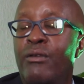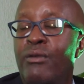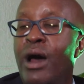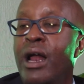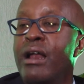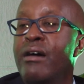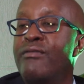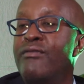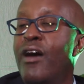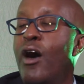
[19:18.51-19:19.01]

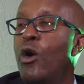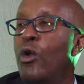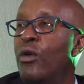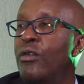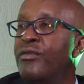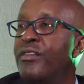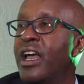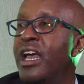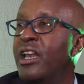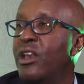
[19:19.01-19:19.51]
run
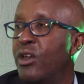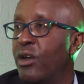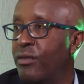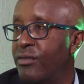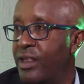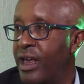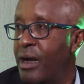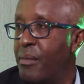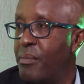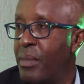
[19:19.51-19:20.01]
afoul of any
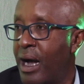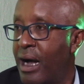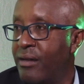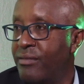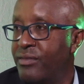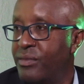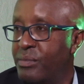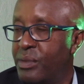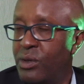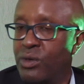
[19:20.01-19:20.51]
of the above,